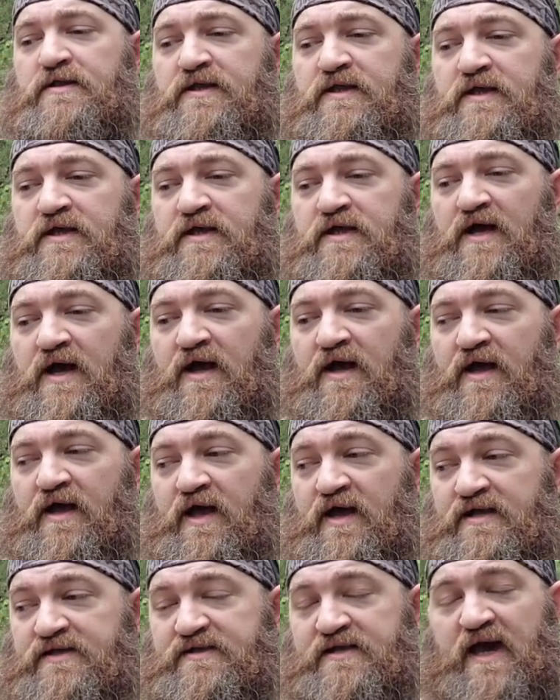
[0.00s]

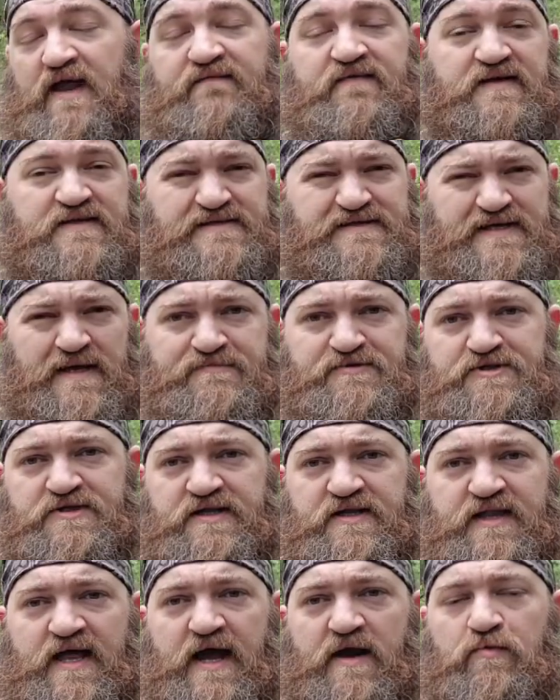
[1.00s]
A kind of
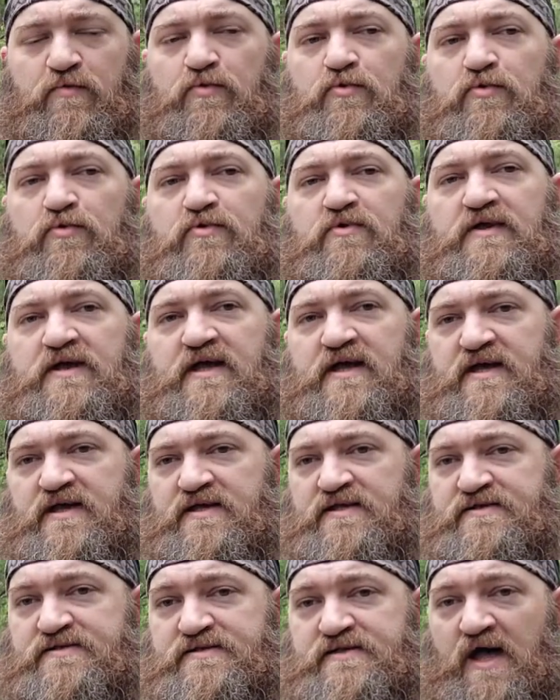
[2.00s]
exception to that rule
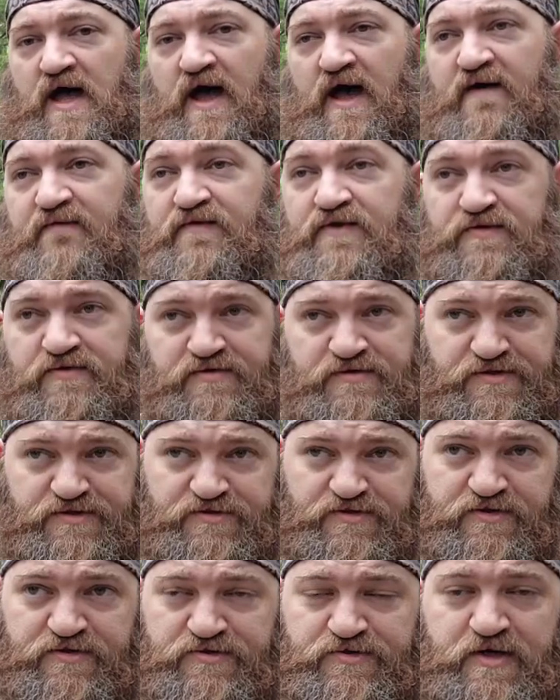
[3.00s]
is I've
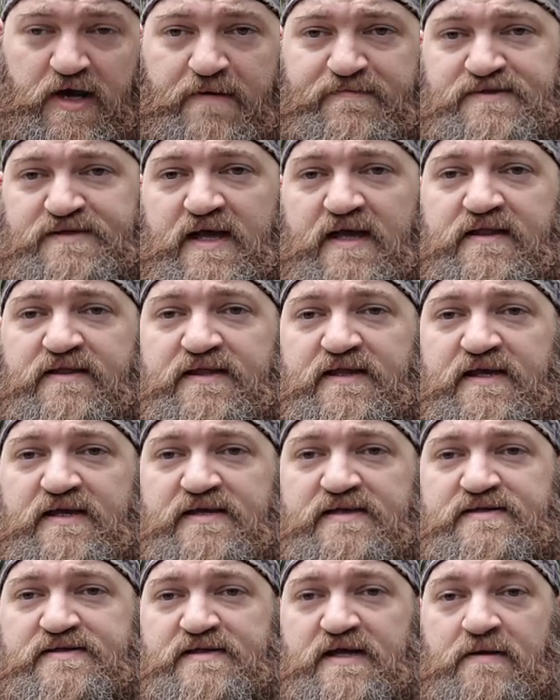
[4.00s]
used traps like
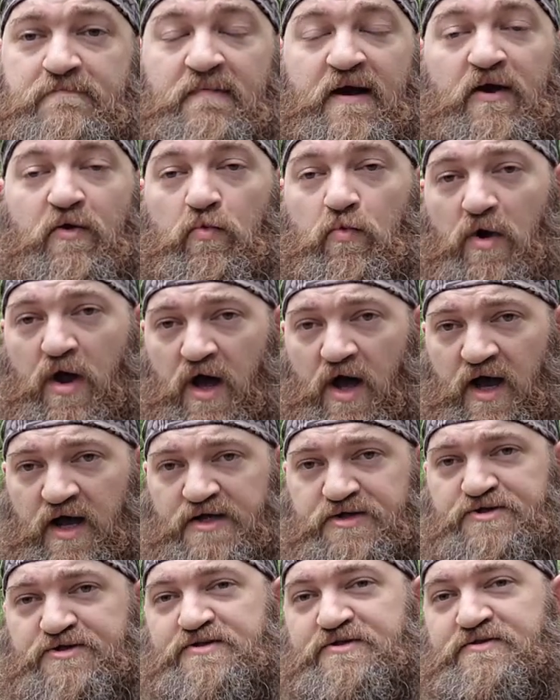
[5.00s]
this in my
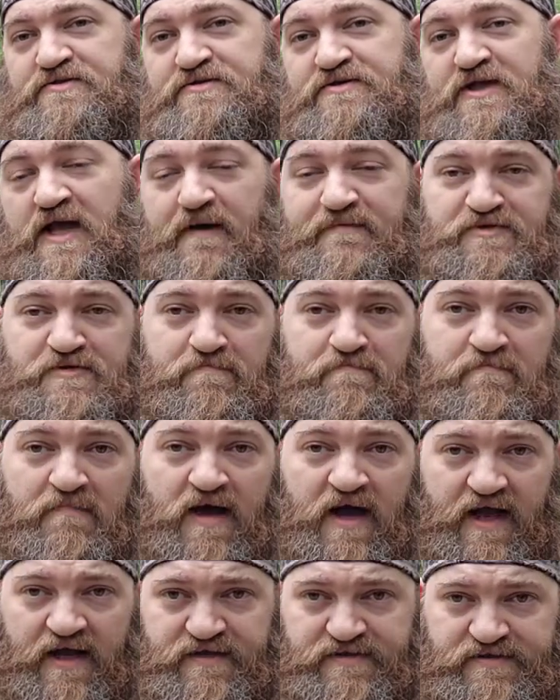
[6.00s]
garage to capture
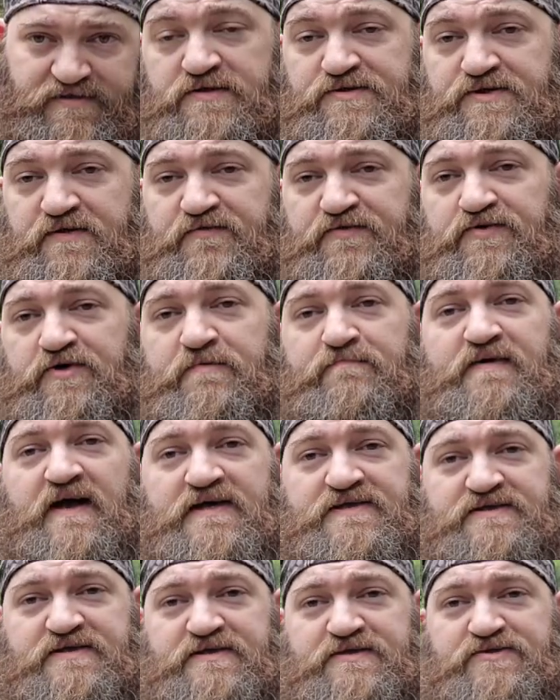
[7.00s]
mice. So if you're doing
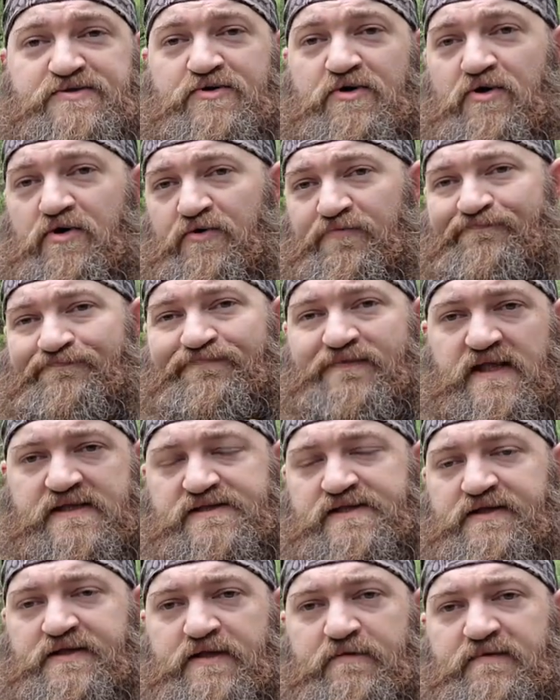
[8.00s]
pest control,
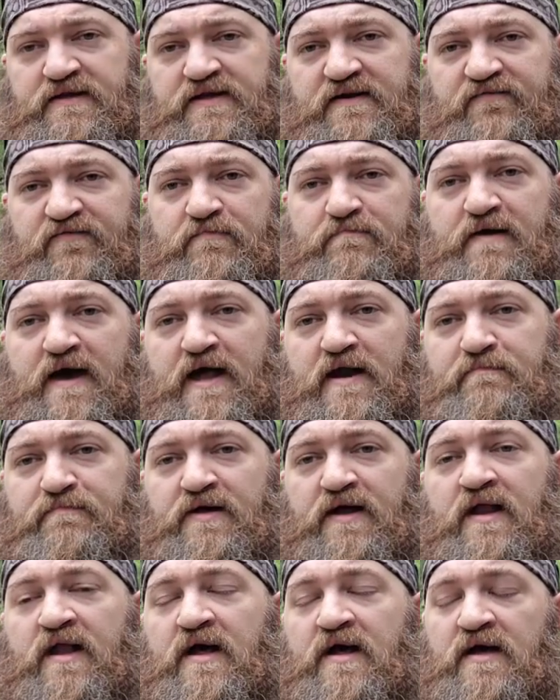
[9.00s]
that's a little bit different matter,
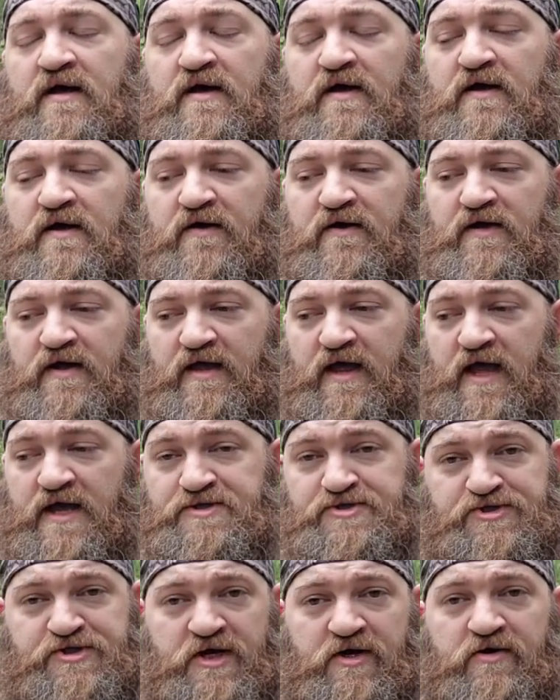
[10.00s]
but
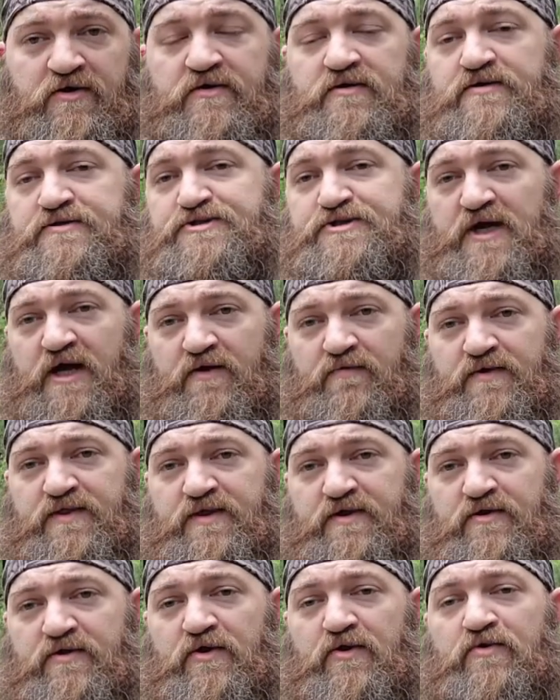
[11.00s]
in general, check
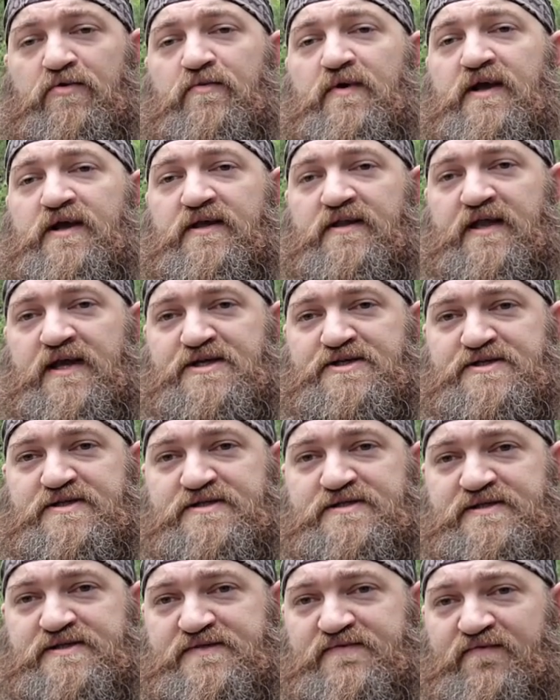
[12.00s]
with your local
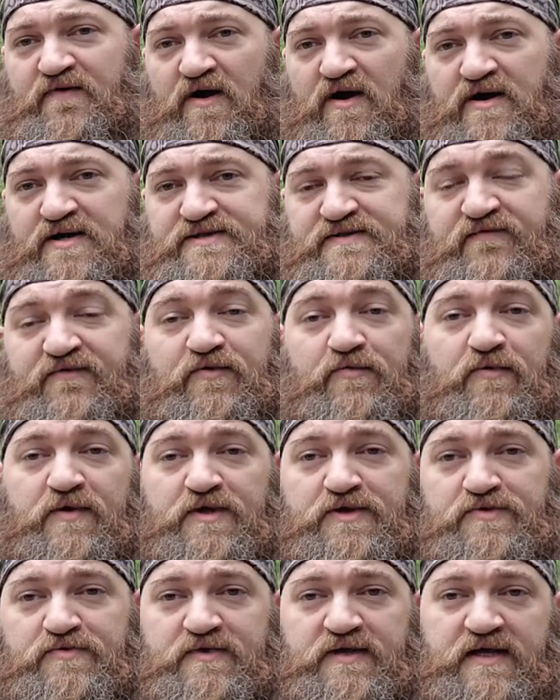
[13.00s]
regulations as far as if you
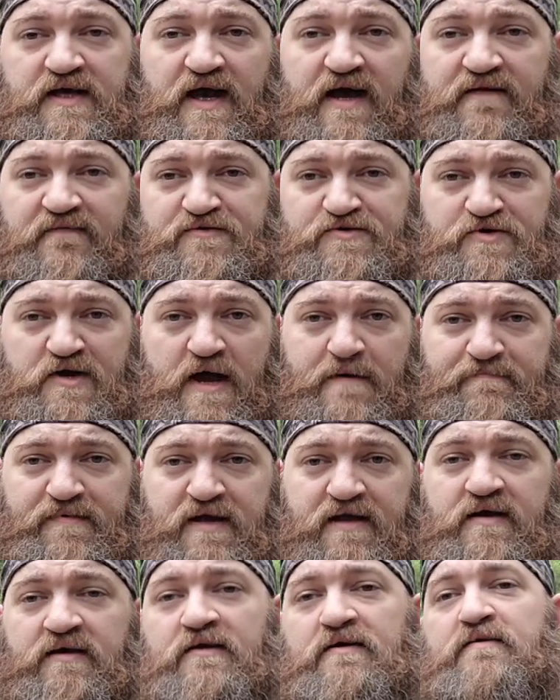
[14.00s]
want to do any kind of
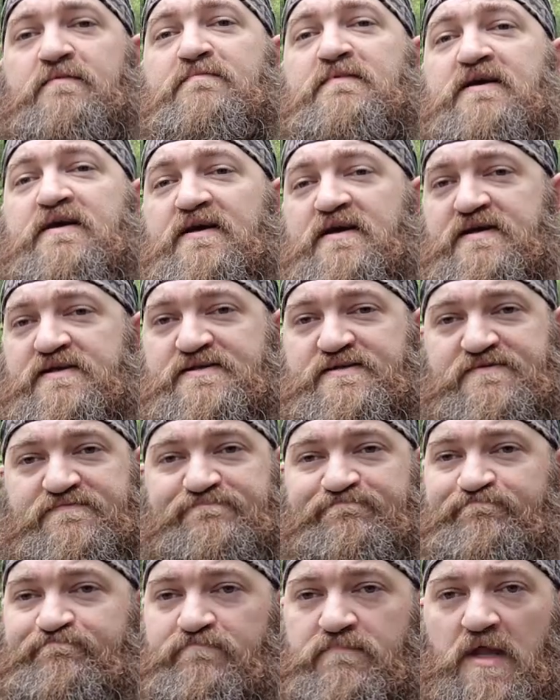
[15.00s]
trapping, because
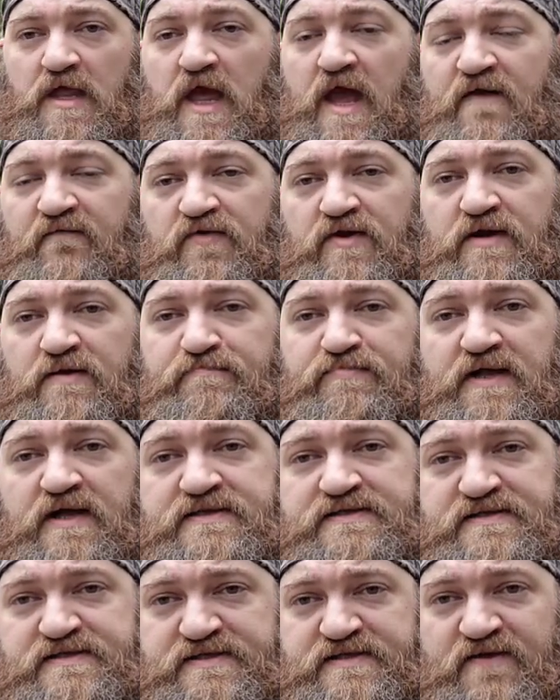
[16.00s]
every
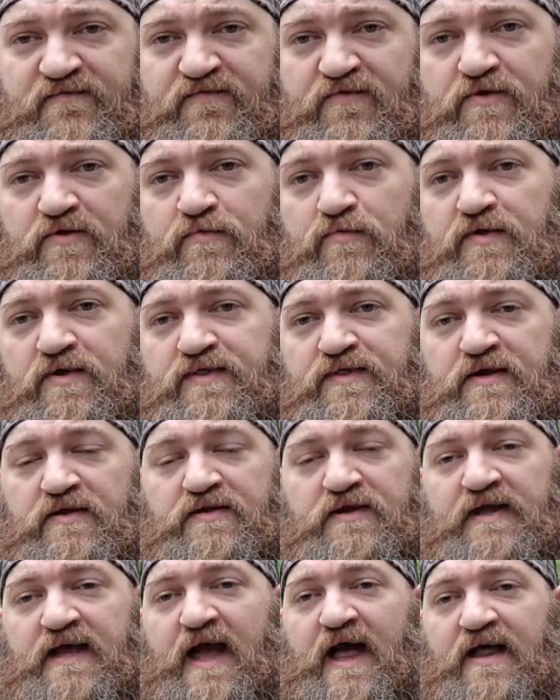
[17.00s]
place is different with
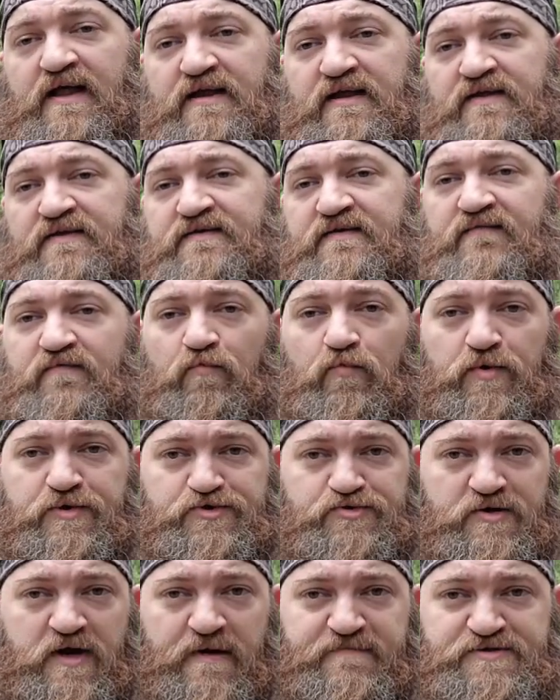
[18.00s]
their legalities of
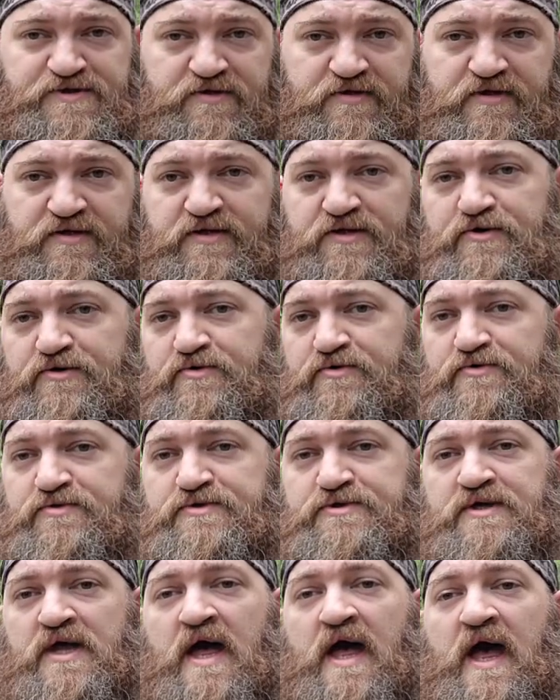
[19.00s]
what traps you can
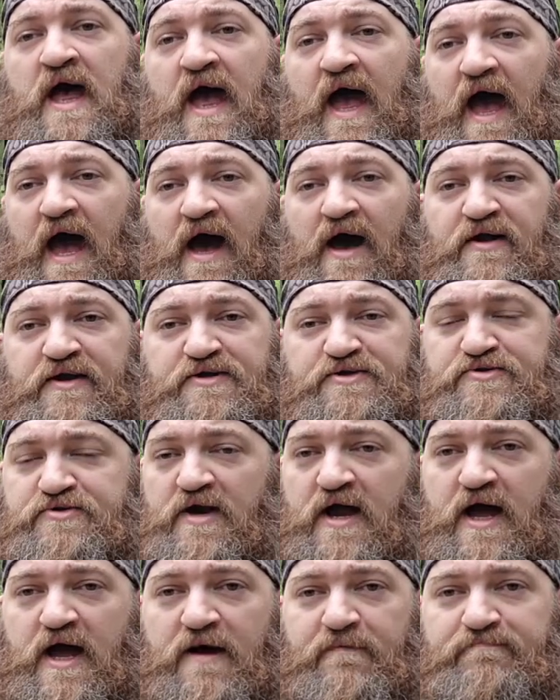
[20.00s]
use, how to
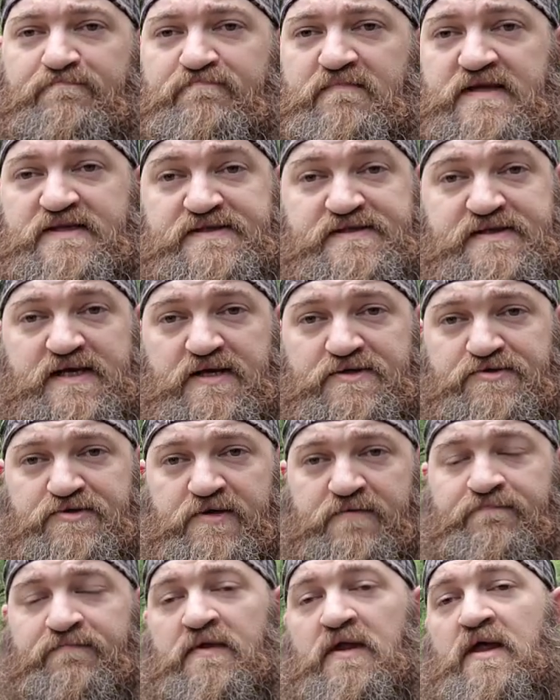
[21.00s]
trap,
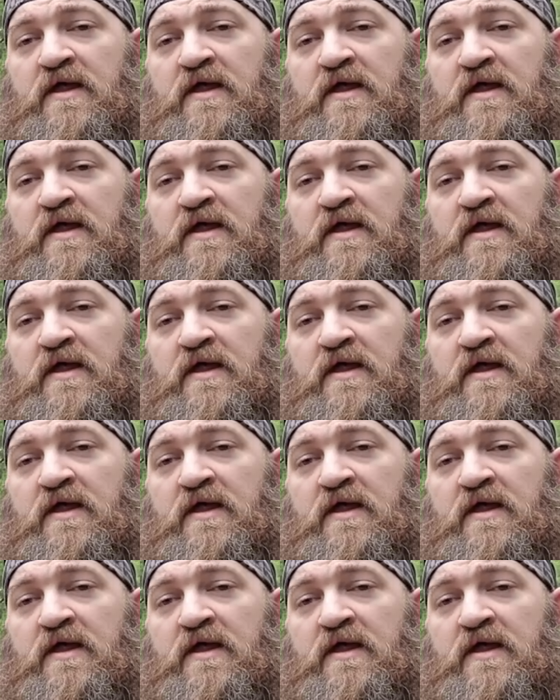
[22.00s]
etc.